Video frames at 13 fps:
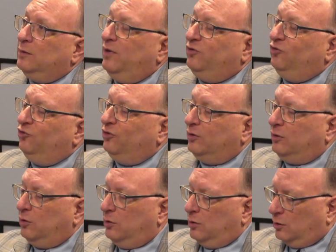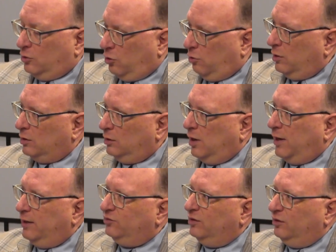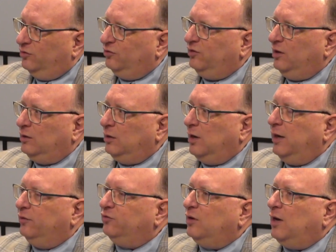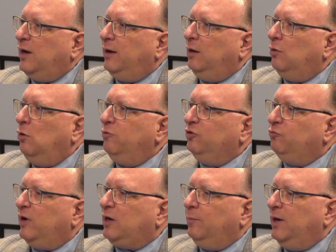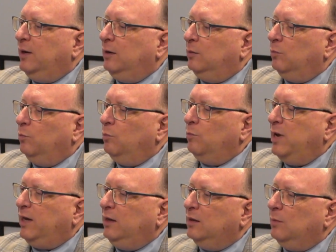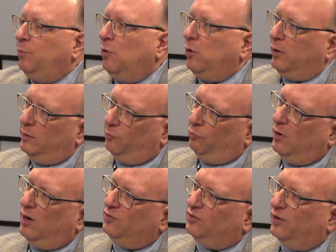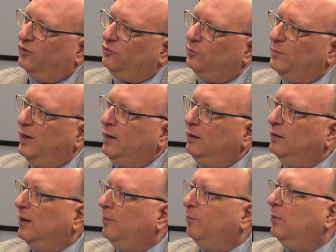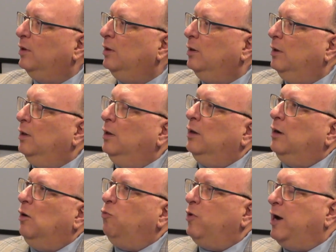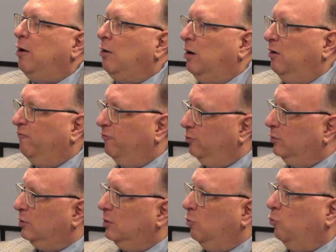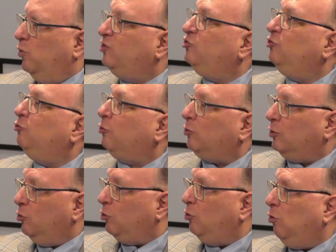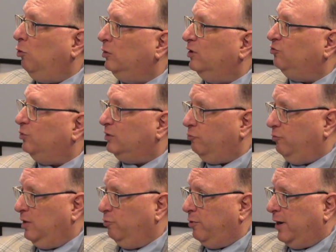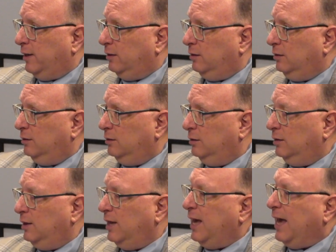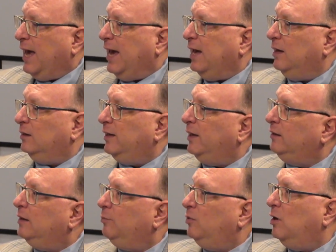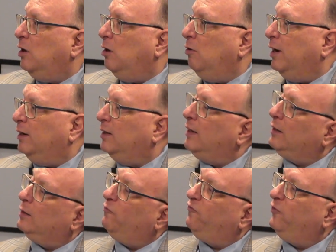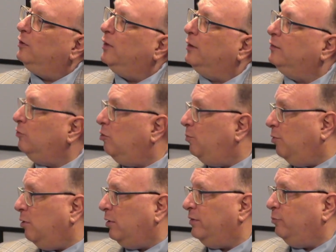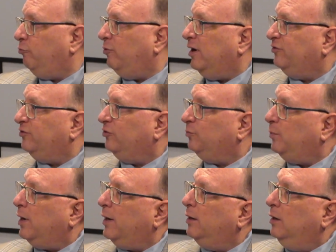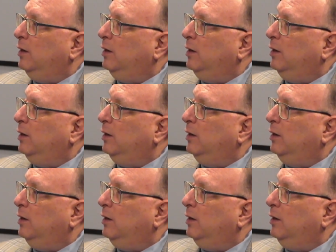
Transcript: message to current clients and existing clients, I always recommend making them part of the process, making them aware of what your goal is with the rebrand, and letting them know and letting them feel like they're a part of the process by,